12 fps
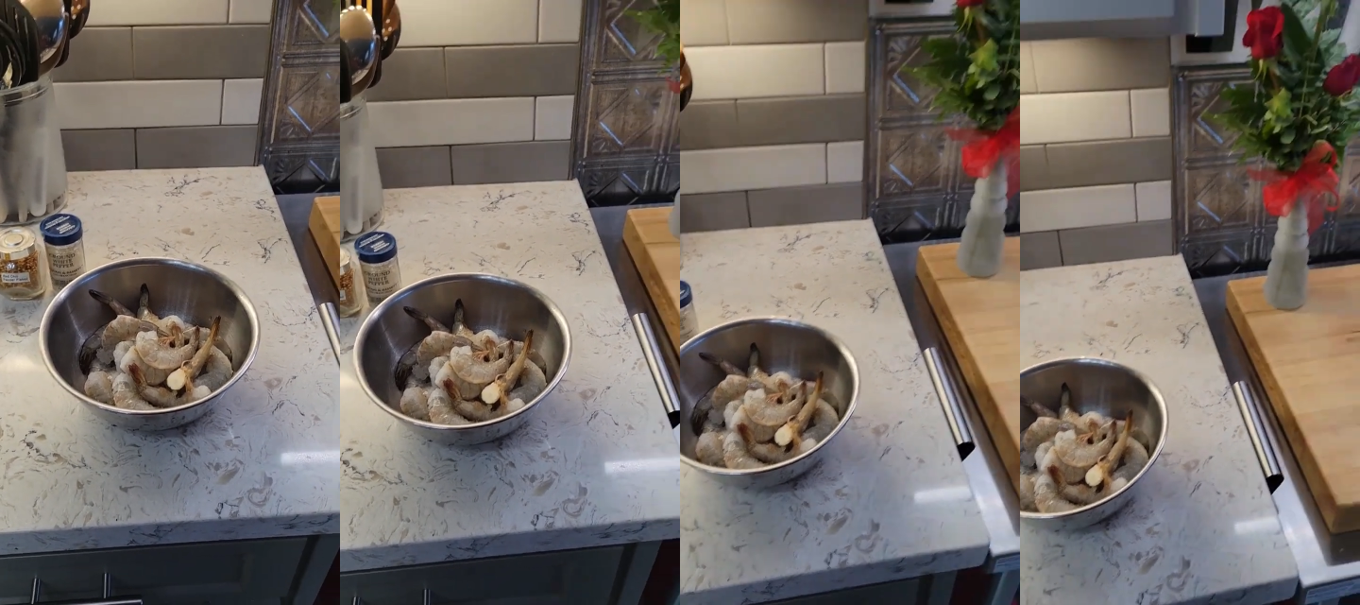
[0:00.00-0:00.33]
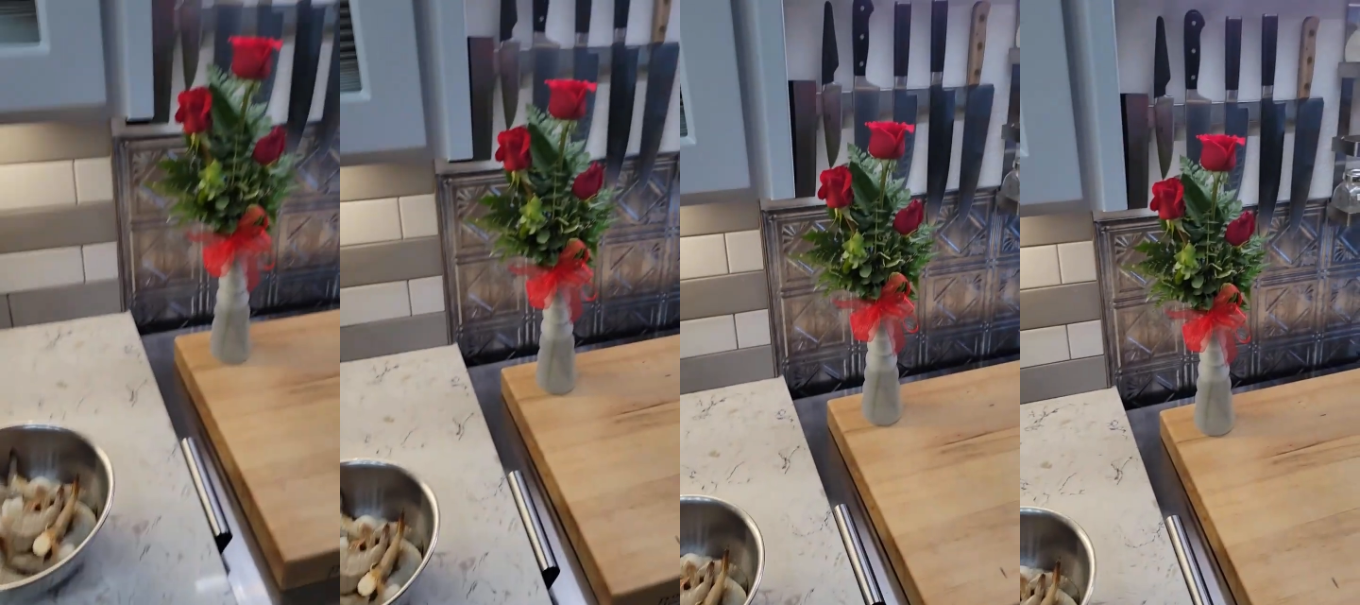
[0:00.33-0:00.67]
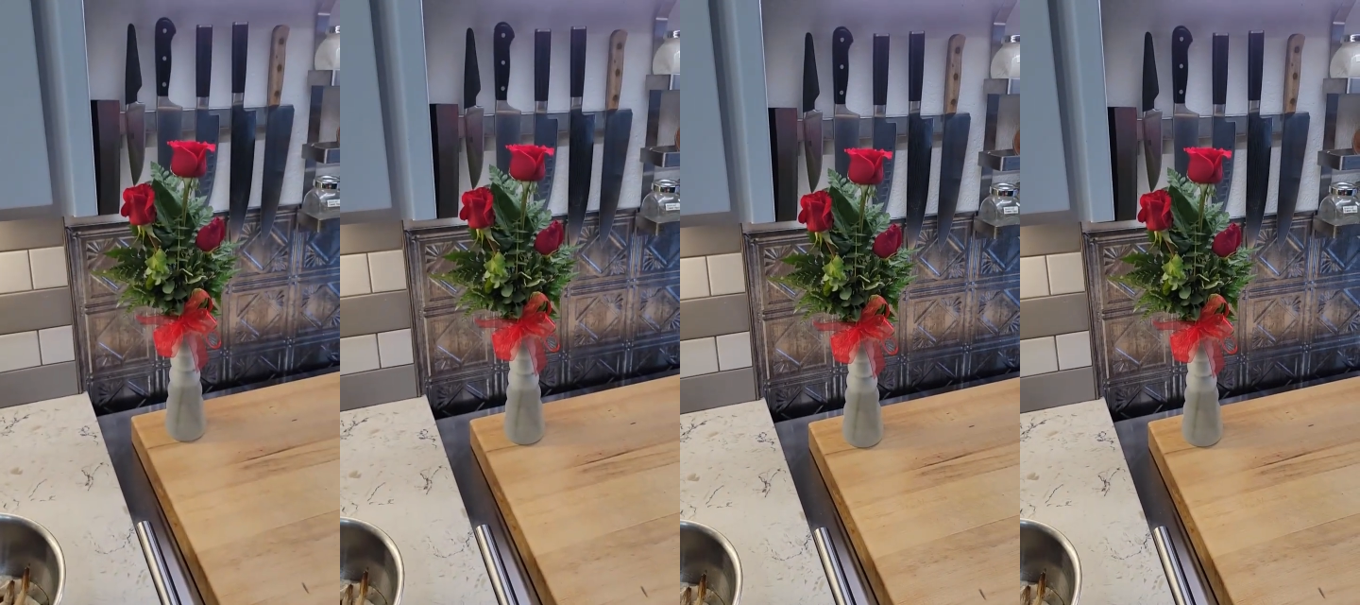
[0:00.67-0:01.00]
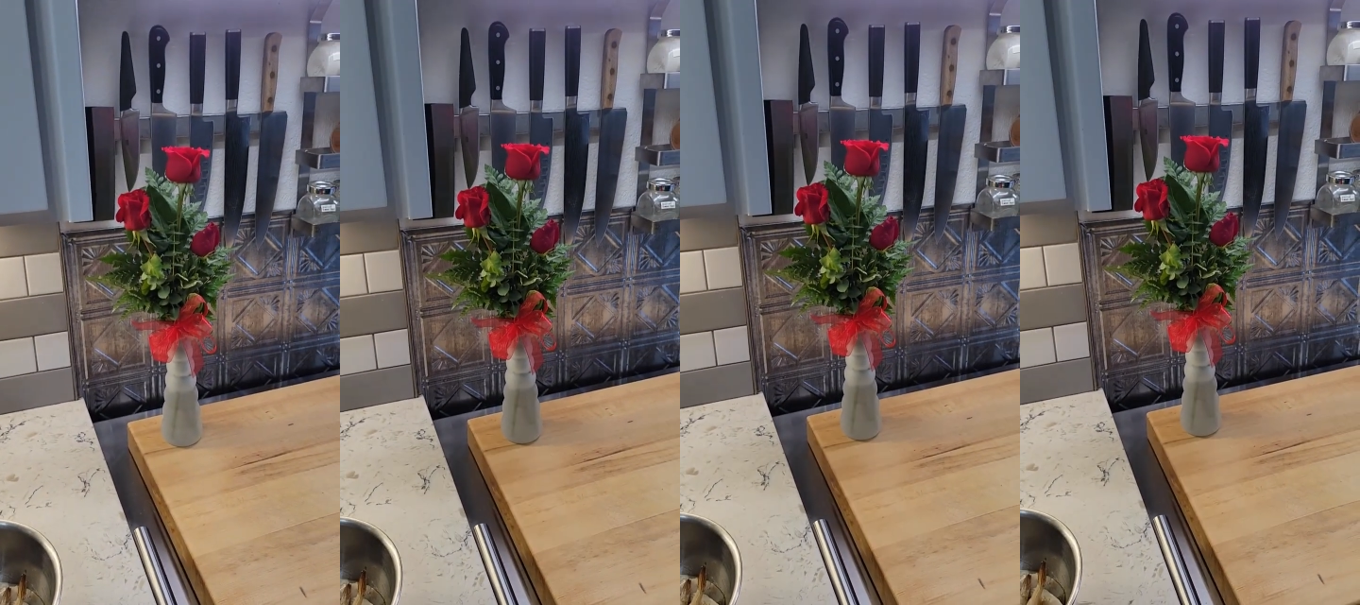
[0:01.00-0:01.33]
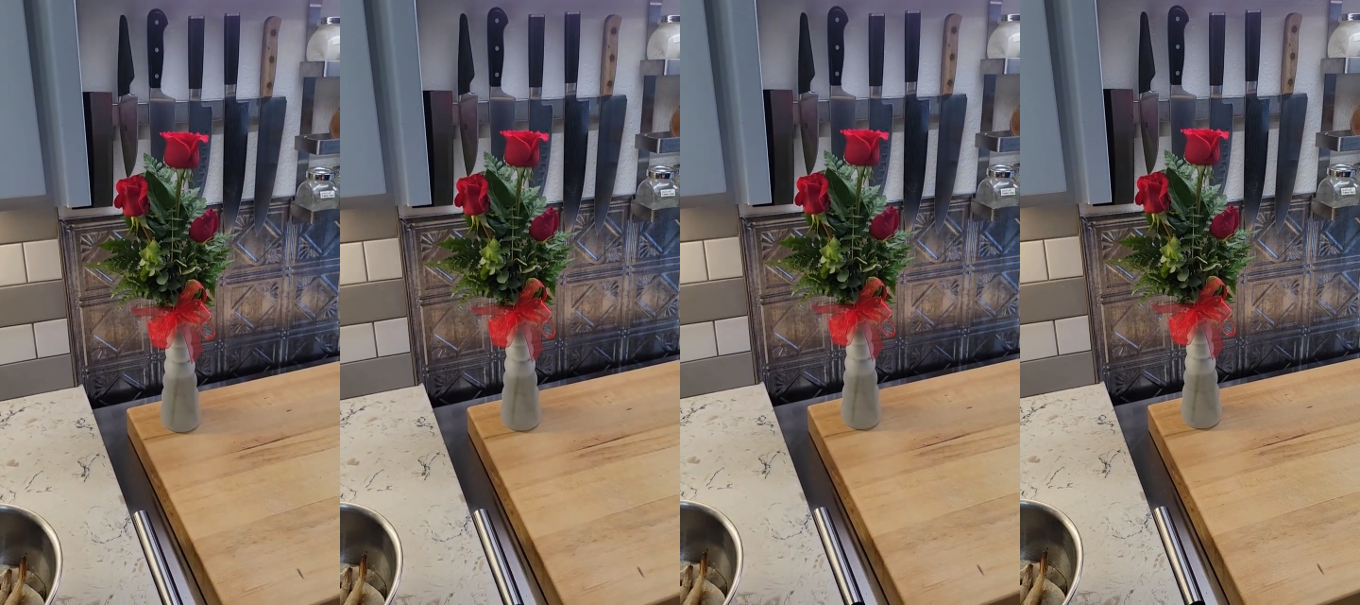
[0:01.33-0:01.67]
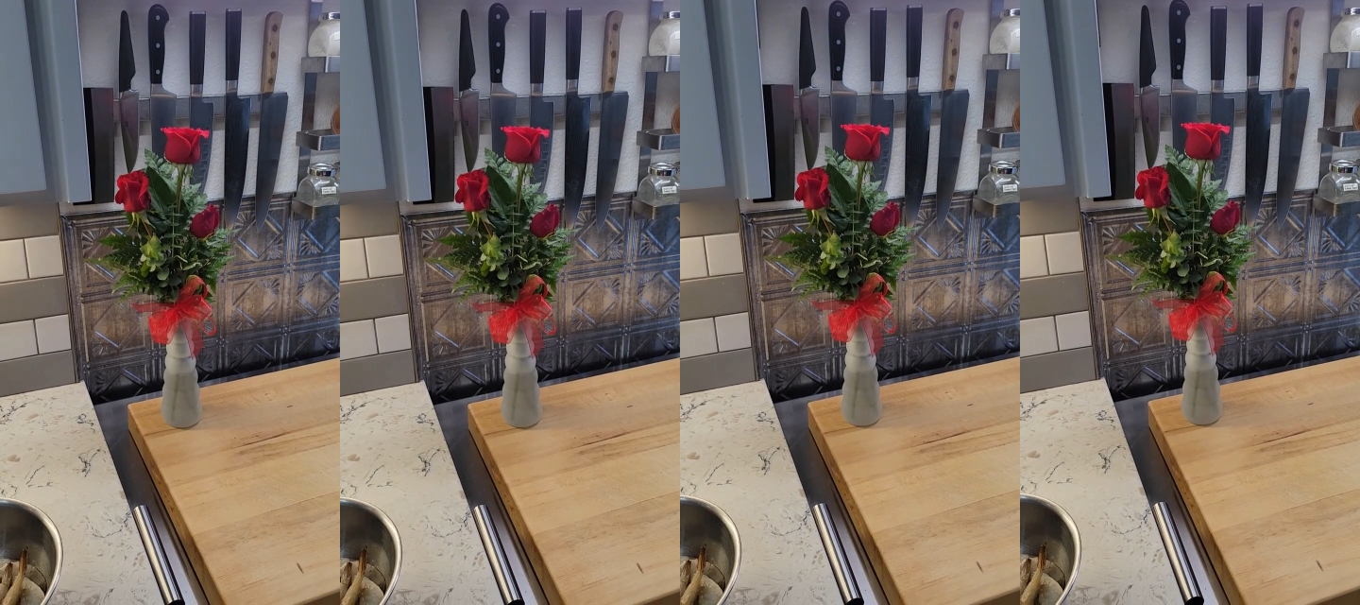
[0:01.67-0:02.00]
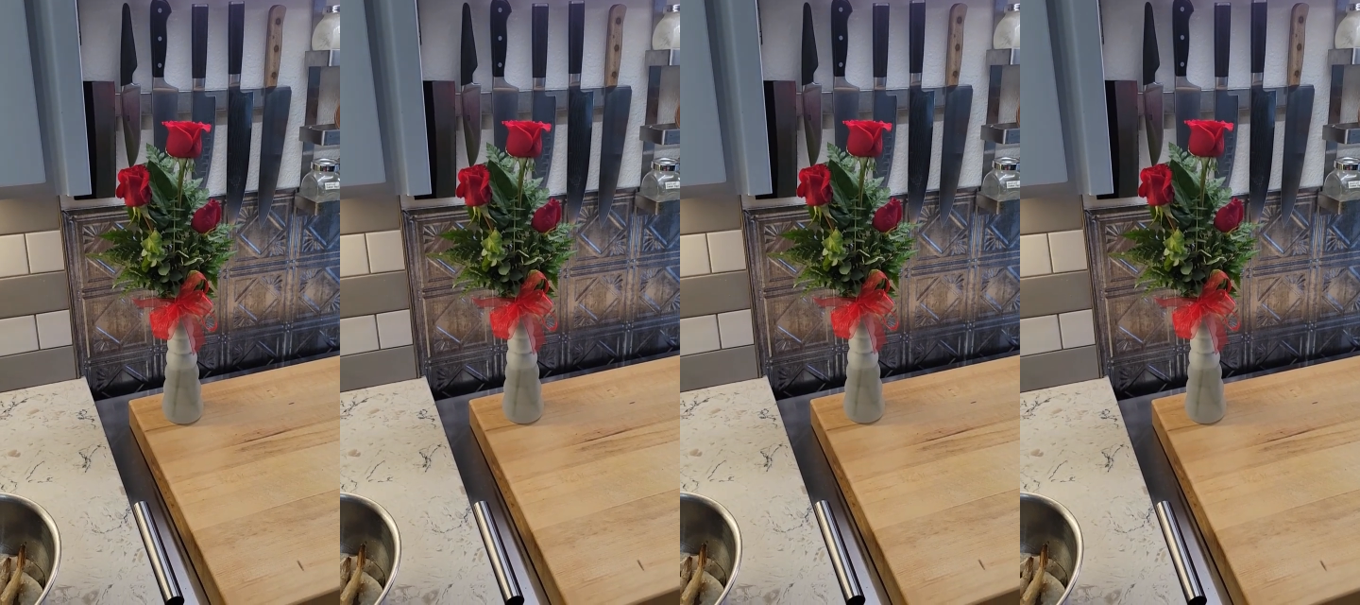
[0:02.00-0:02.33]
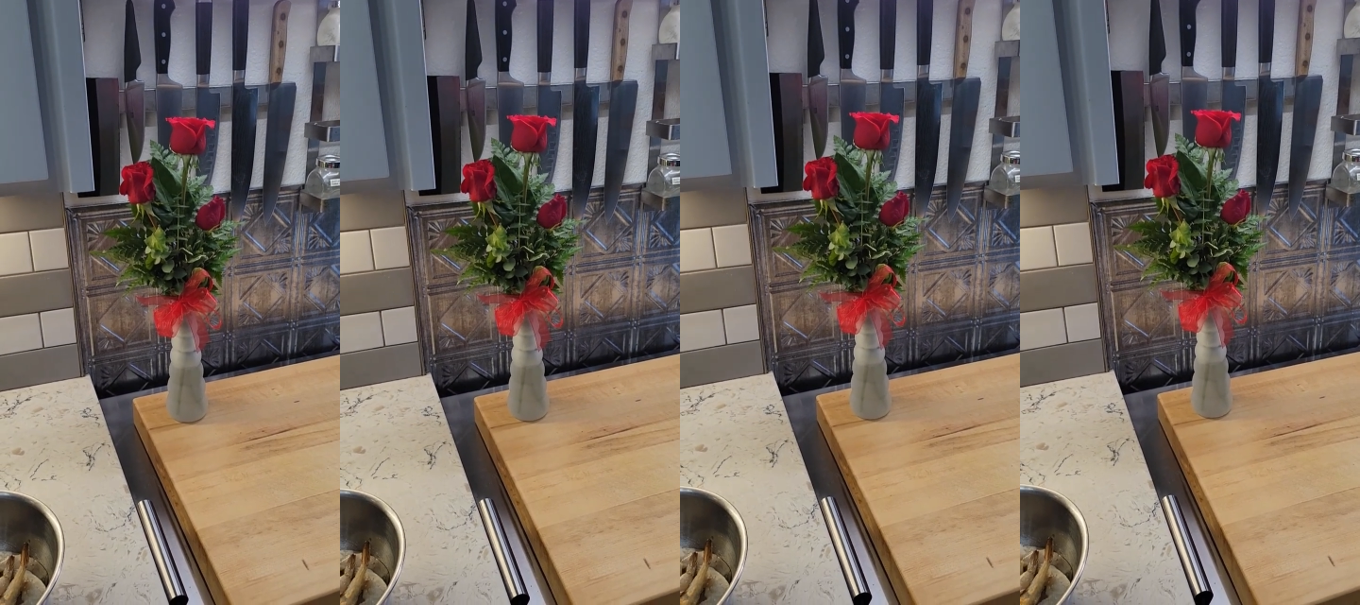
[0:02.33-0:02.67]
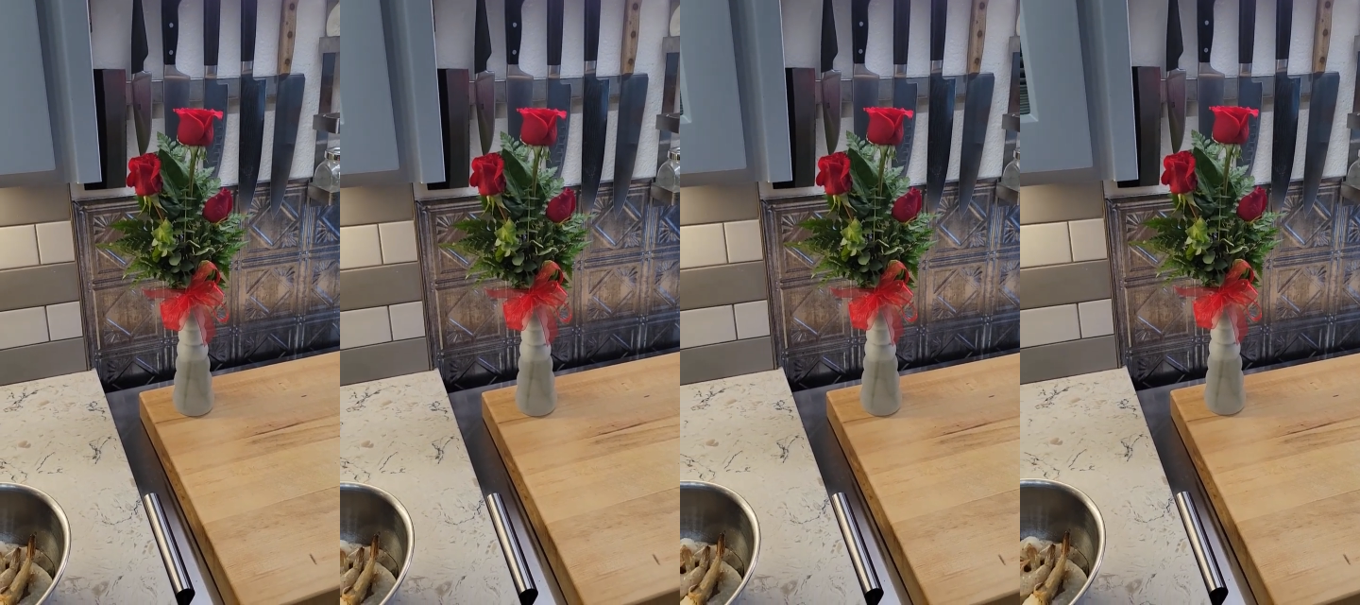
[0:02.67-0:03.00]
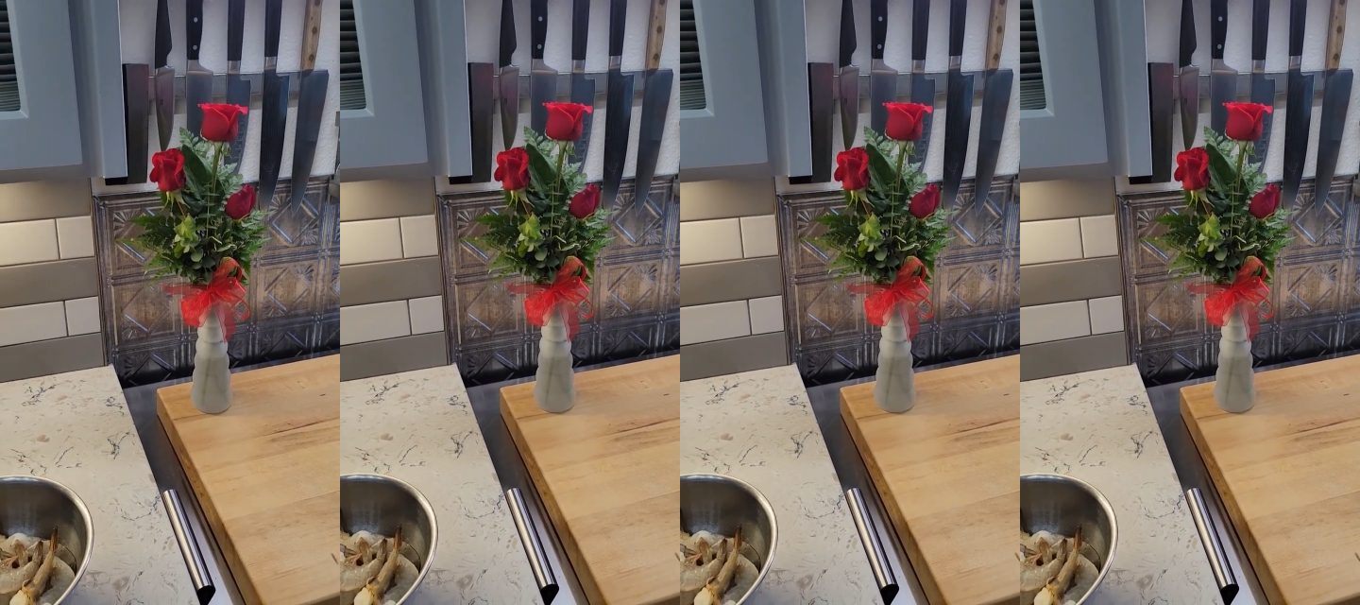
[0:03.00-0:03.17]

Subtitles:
[unreadable: no face in view]